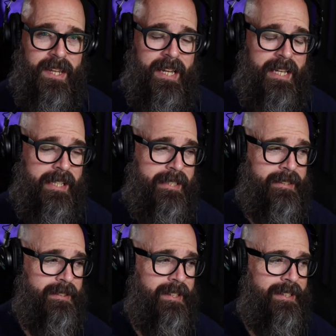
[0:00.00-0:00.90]

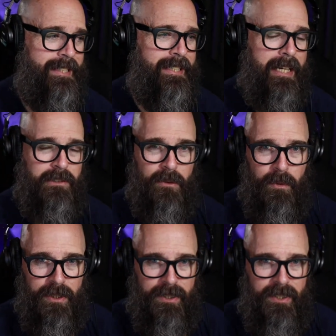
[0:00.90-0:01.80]
And he got to
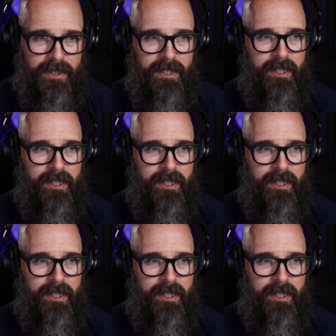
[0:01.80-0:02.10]
work.